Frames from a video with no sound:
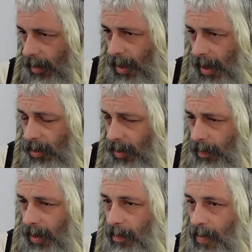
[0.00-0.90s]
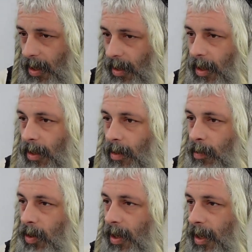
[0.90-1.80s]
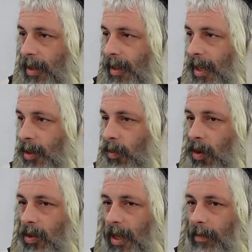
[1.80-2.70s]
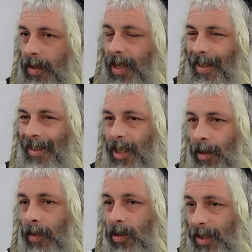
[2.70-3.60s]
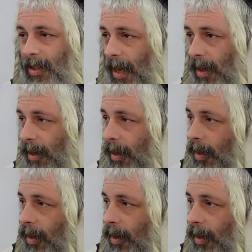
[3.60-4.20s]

Yeah, it could have been immediately. The point is that he won't be in a decomposed state